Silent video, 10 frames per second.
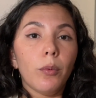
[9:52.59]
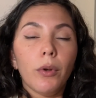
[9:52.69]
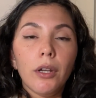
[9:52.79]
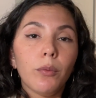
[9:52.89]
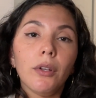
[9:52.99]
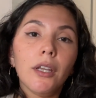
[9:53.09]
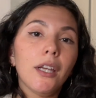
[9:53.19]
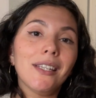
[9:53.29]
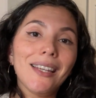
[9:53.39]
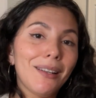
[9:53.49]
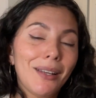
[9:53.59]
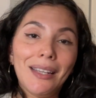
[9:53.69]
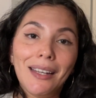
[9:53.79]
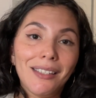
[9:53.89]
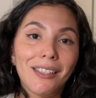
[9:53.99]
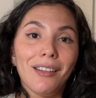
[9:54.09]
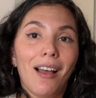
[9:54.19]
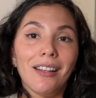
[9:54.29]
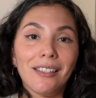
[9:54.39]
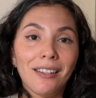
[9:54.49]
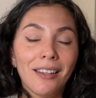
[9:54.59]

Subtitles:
when it really it's not.